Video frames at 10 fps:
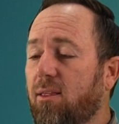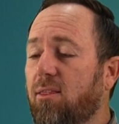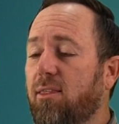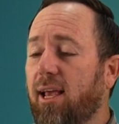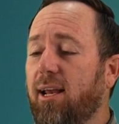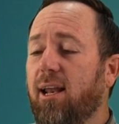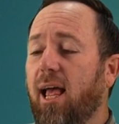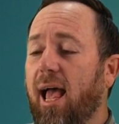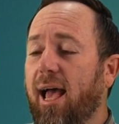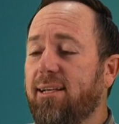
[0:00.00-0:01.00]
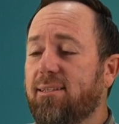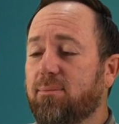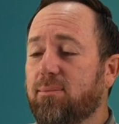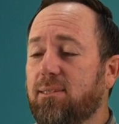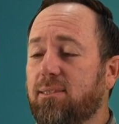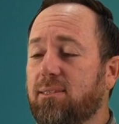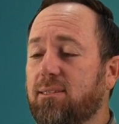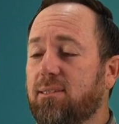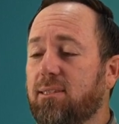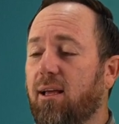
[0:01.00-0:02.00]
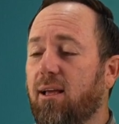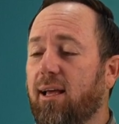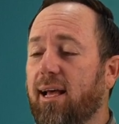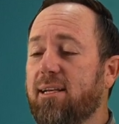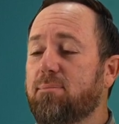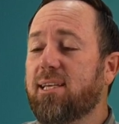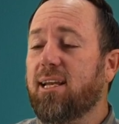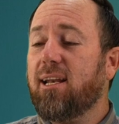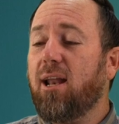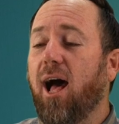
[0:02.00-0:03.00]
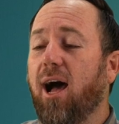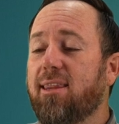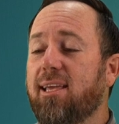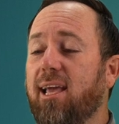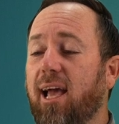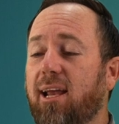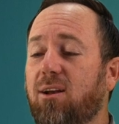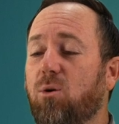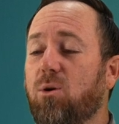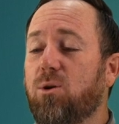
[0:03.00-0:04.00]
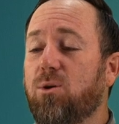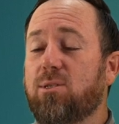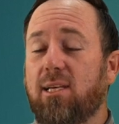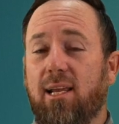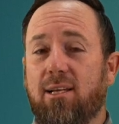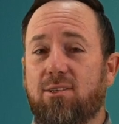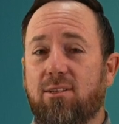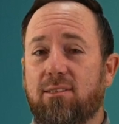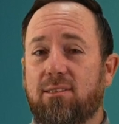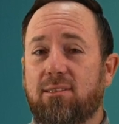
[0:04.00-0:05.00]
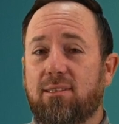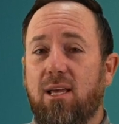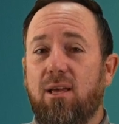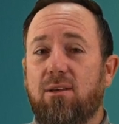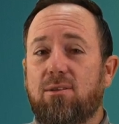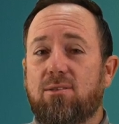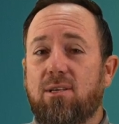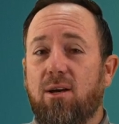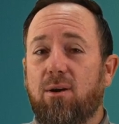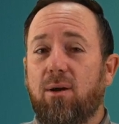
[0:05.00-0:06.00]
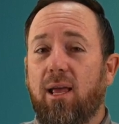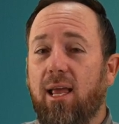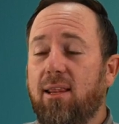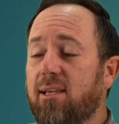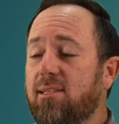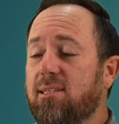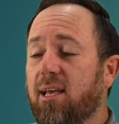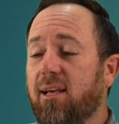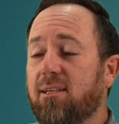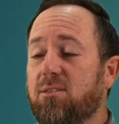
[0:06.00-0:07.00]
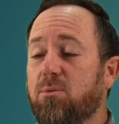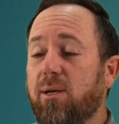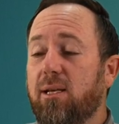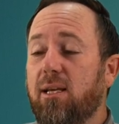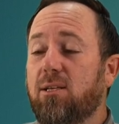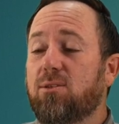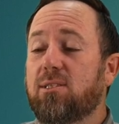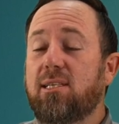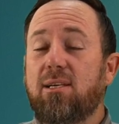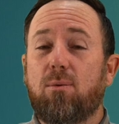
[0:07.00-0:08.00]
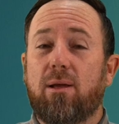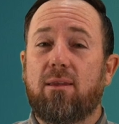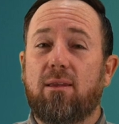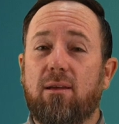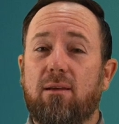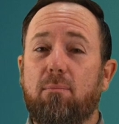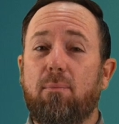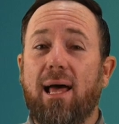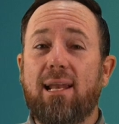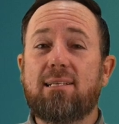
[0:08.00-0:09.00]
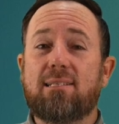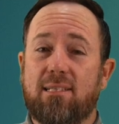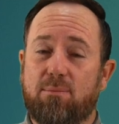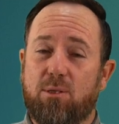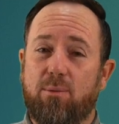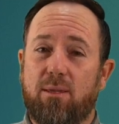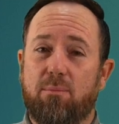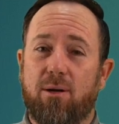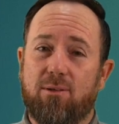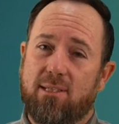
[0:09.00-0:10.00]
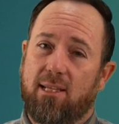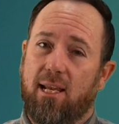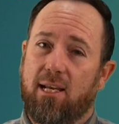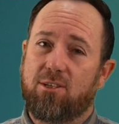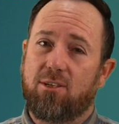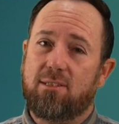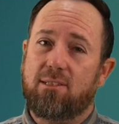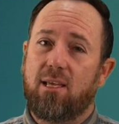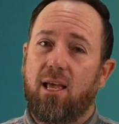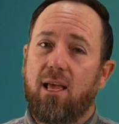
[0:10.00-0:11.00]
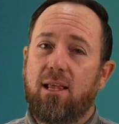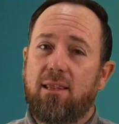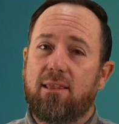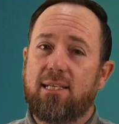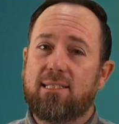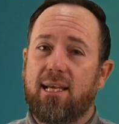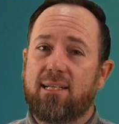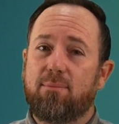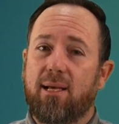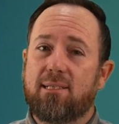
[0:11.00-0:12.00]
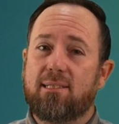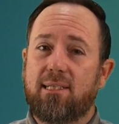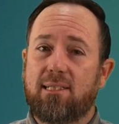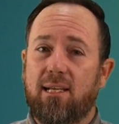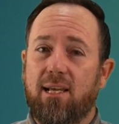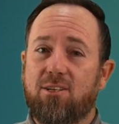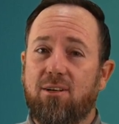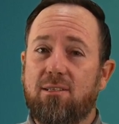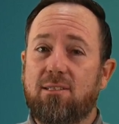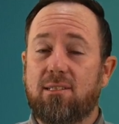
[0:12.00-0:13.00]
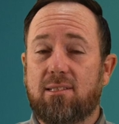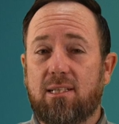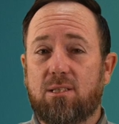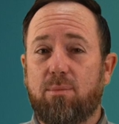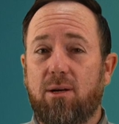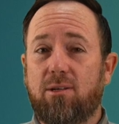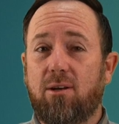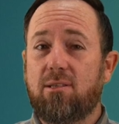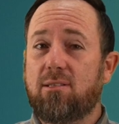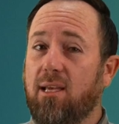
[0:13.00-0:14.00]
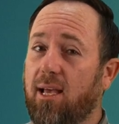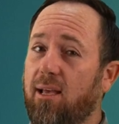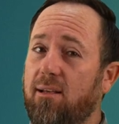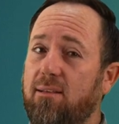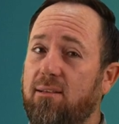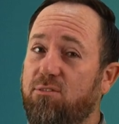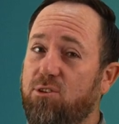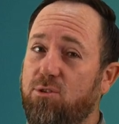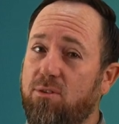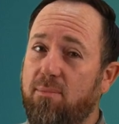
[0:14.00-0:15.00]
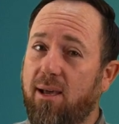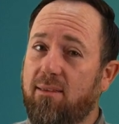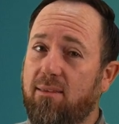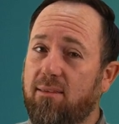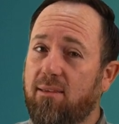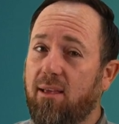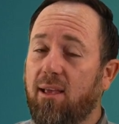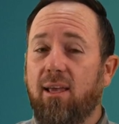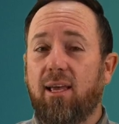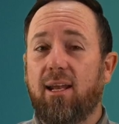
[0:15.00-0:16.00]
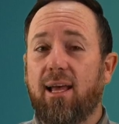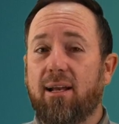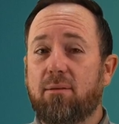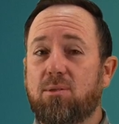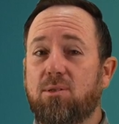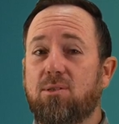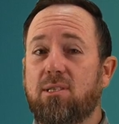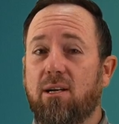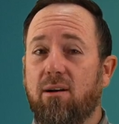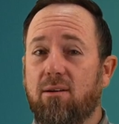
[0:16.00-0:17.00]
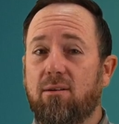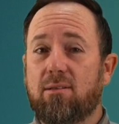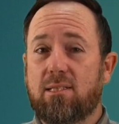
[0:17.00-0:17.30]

Then atoms can either gain or lose electrons. So in this case, we need to see what the balance is between the protons and the electrons. This atom has 6 electrons and 6 protons, and if you do the math, it adds up to 0.